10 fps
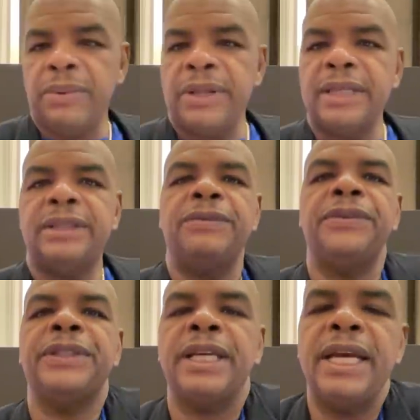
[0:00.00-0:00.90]
Okay, well, that's it
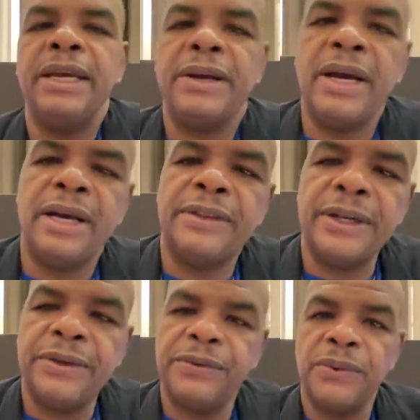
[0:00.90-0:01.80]
for today. Uh,
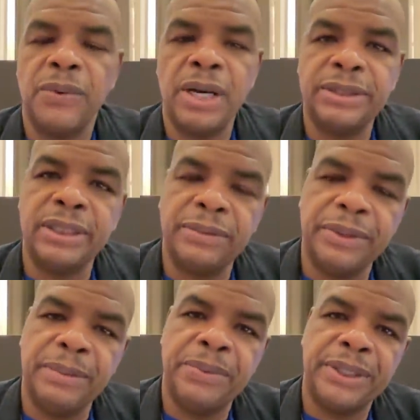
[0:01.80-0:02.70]
thank you for watching. I
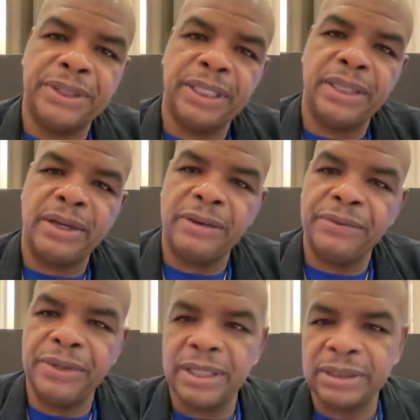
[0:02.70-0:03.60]
really appreciate
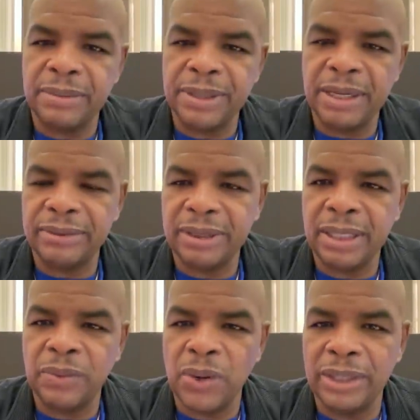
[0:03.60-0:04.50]
every you guys coming out
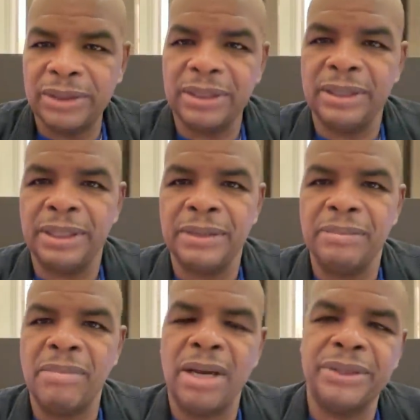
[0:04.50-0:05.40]
and
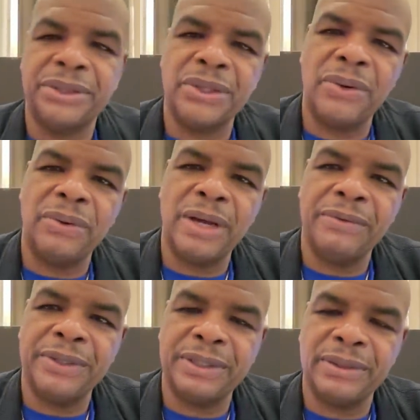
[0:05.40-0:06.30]
watching my show
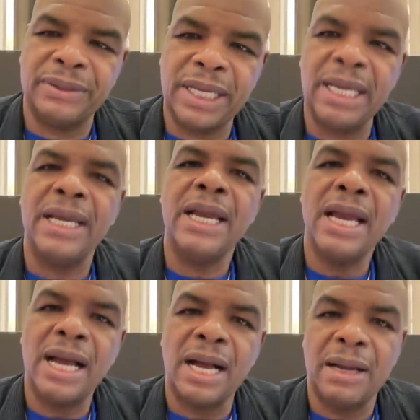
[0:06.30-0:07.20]
every single day.
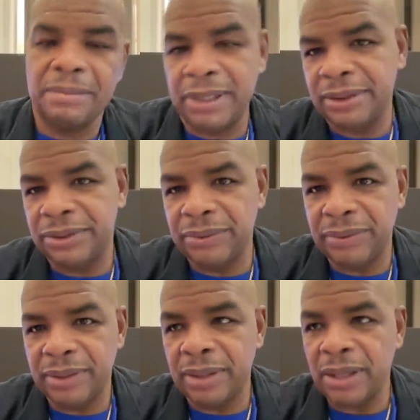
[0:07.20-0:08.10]
I plan to
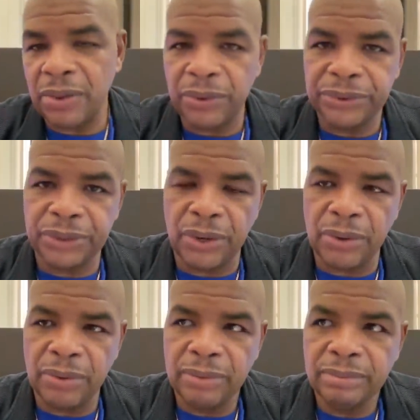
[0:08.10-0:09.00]
do another
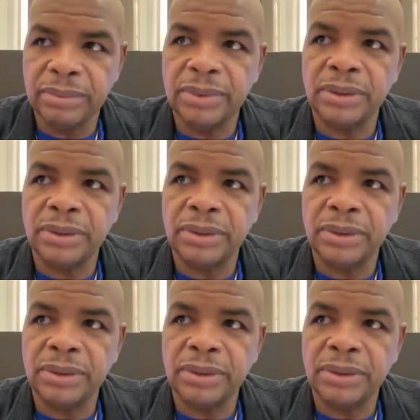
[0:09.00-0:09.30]
show